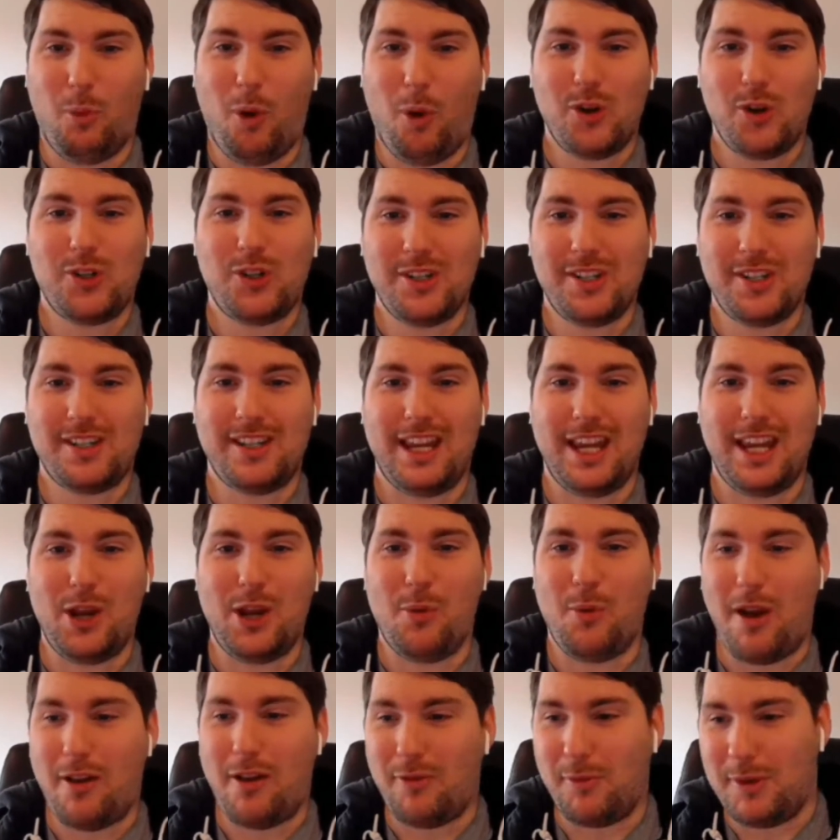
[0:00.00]
watch and see
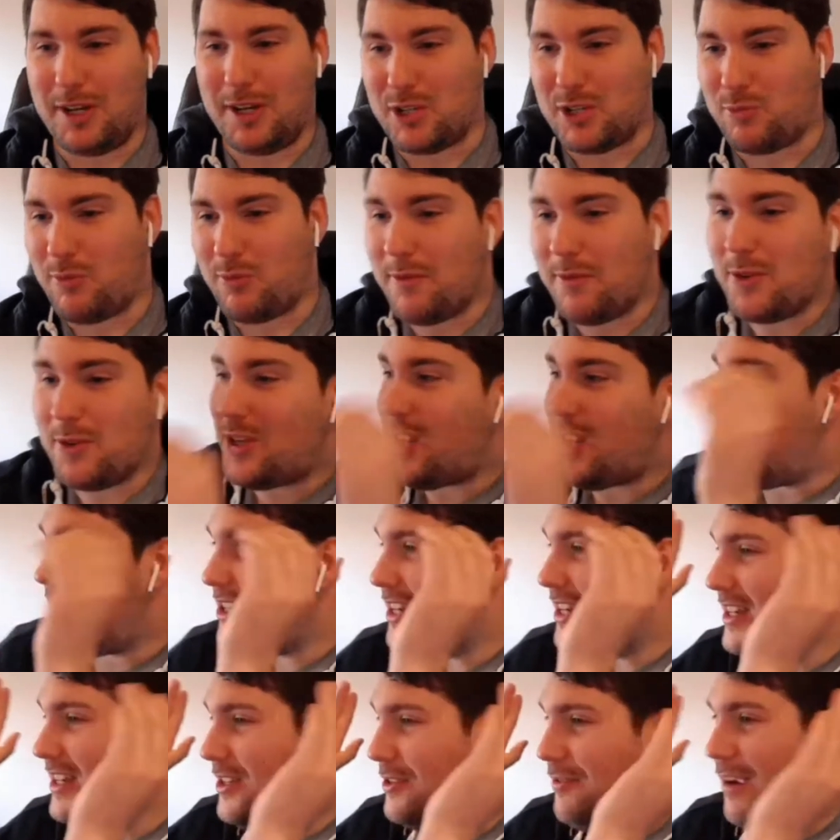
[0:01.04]
who everybody swivels their
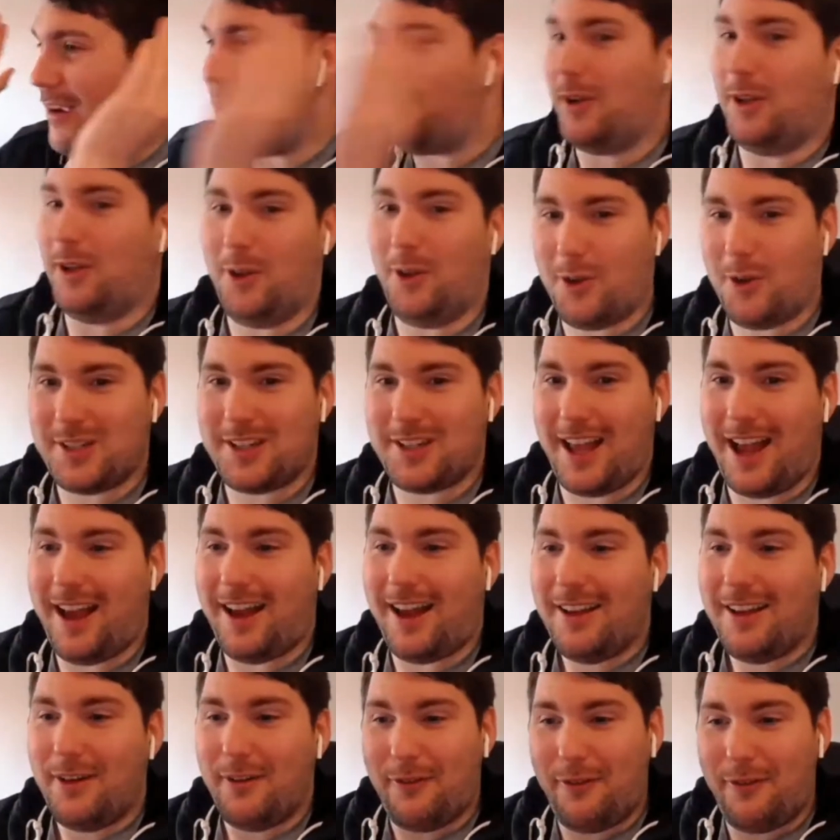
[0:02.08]
seats around and looks
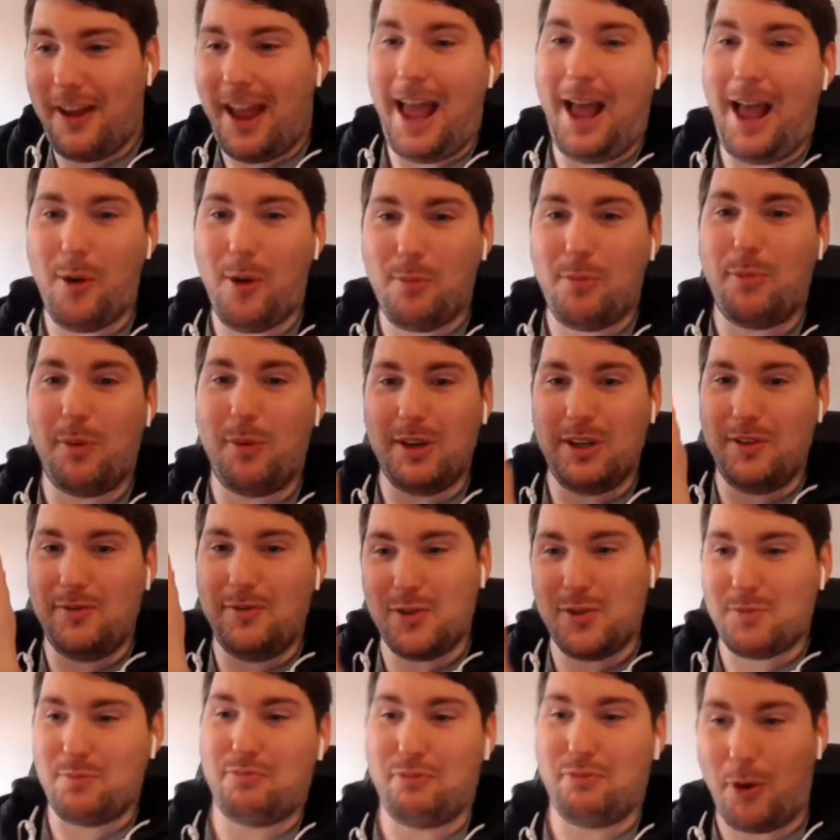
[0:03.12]
at for help when
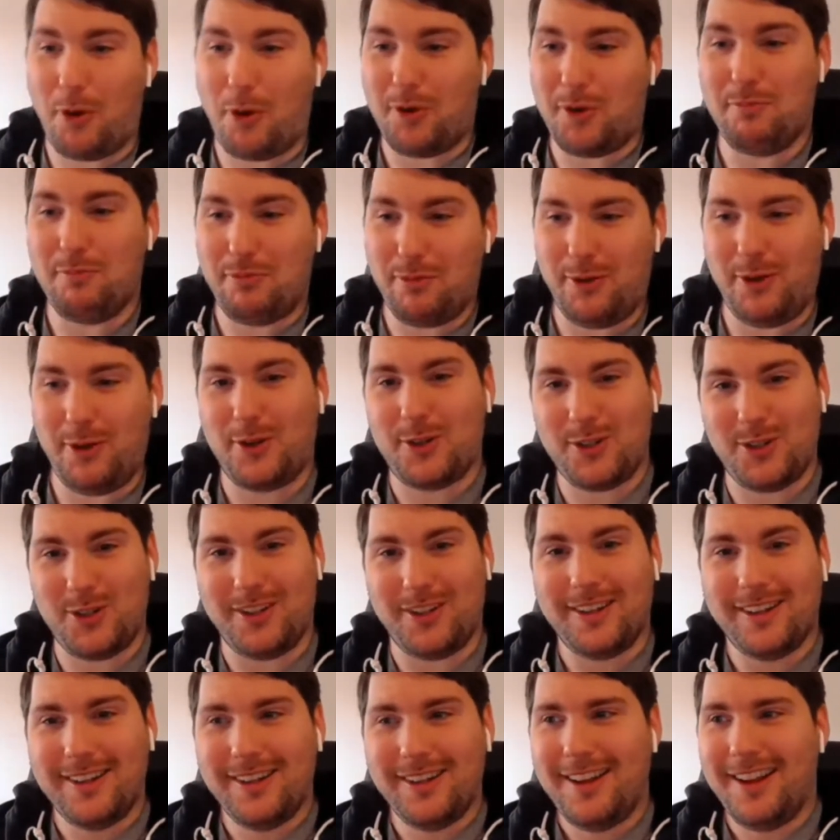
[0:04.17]
you've just broken
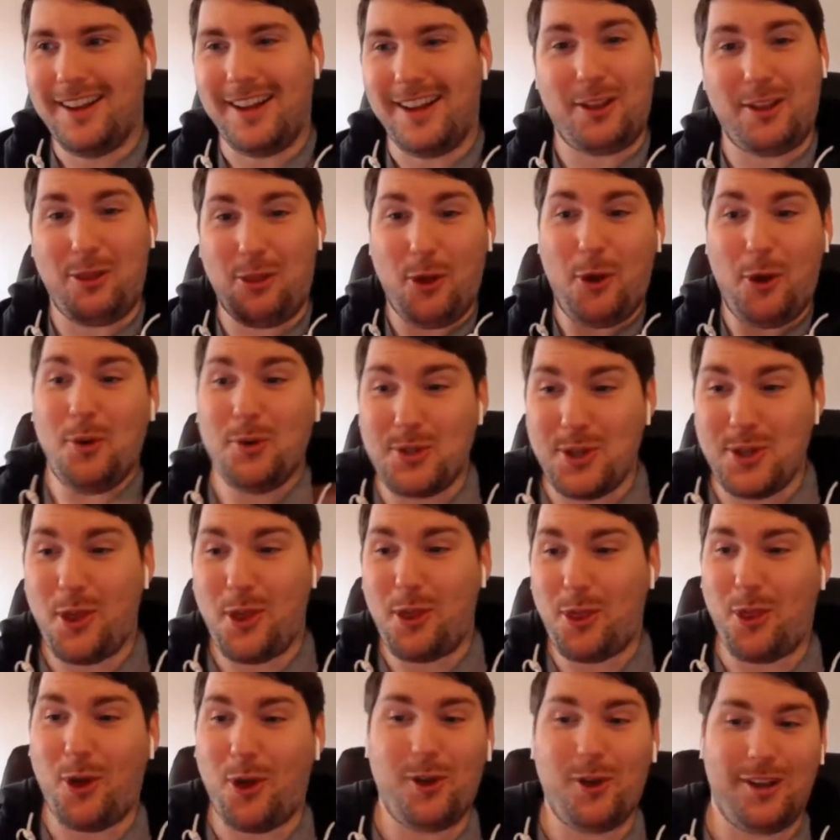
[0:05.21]
production. Like those are
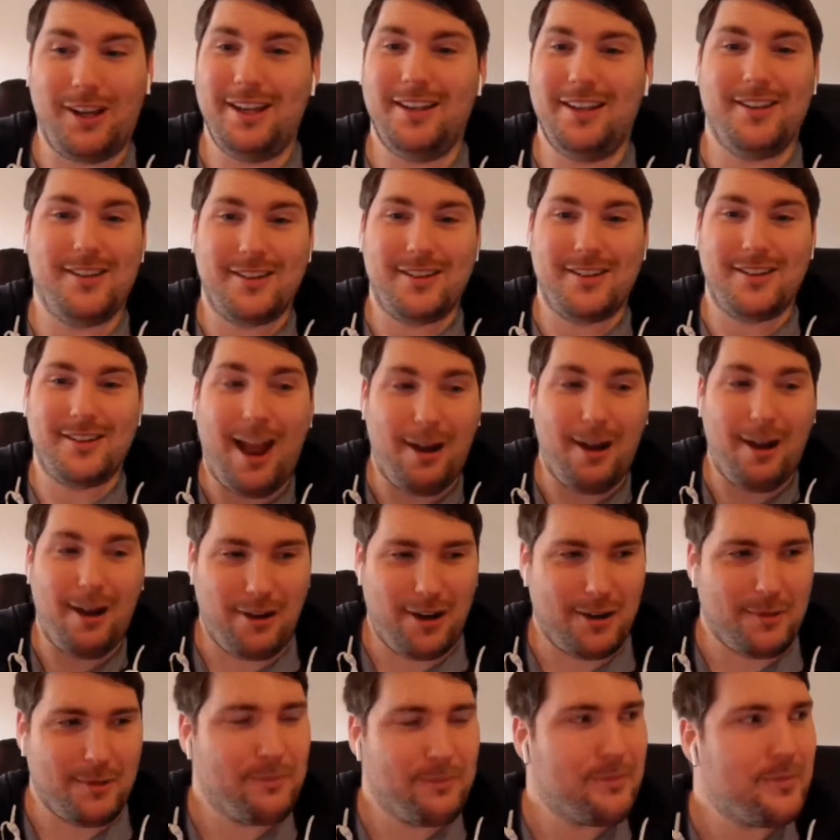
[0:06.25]
the thought leaders
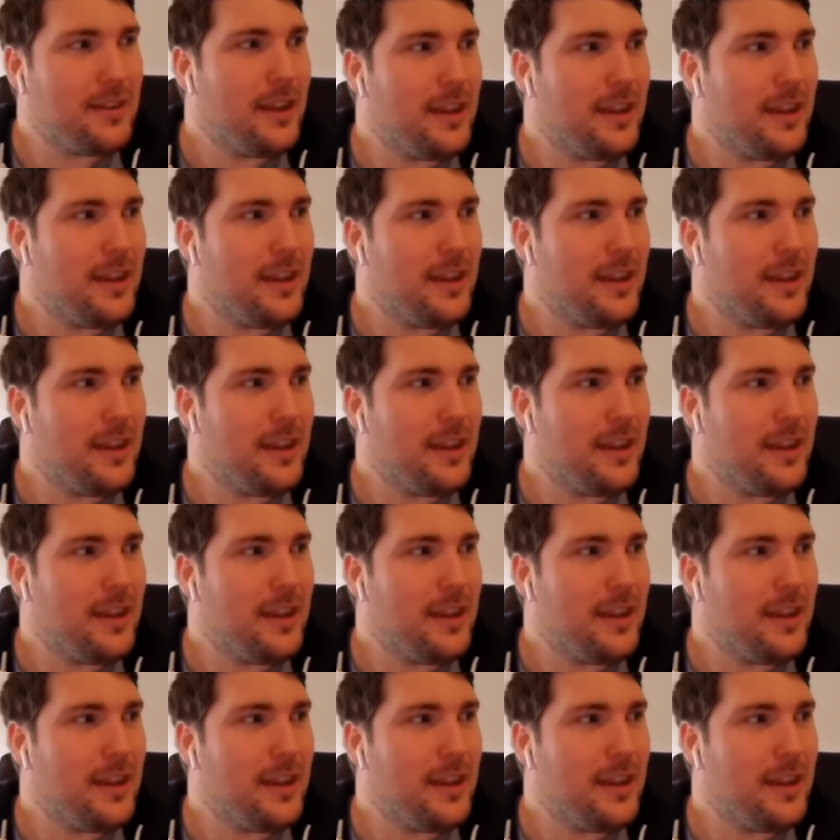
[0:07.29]
outright.